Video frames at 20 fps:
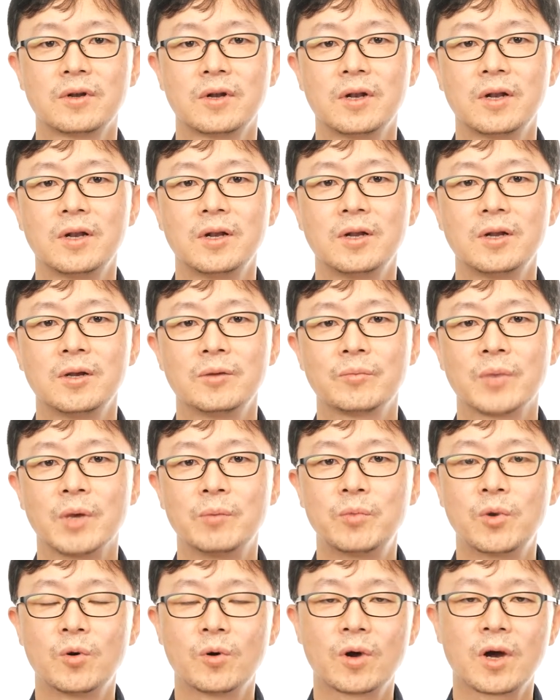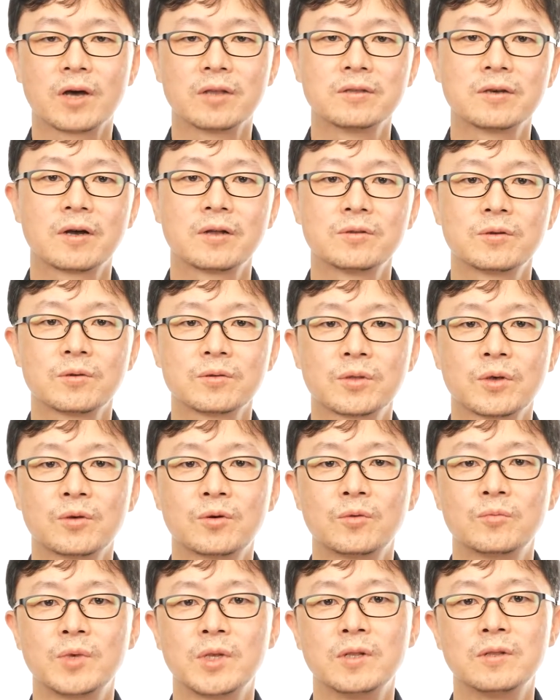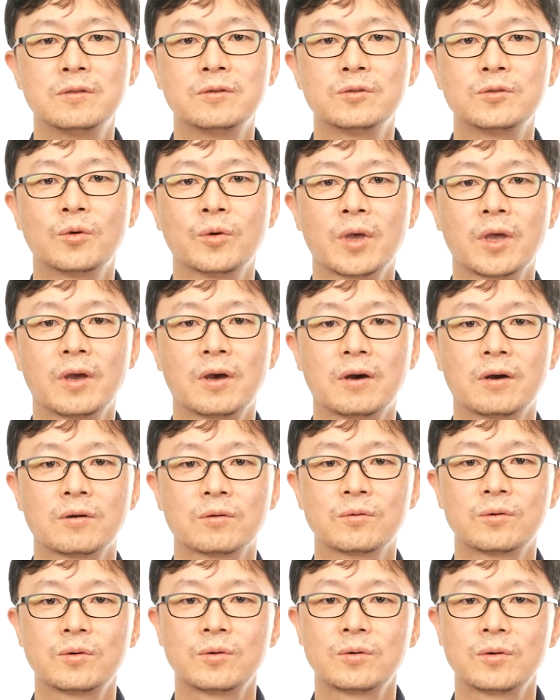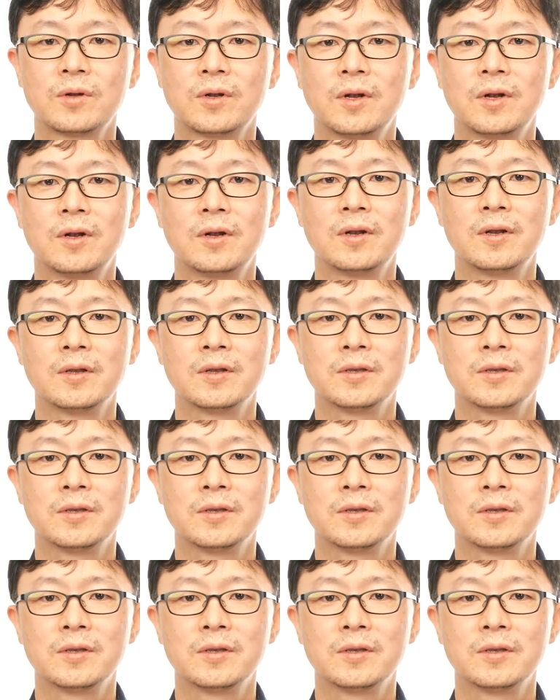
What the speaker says: build programs, and you need to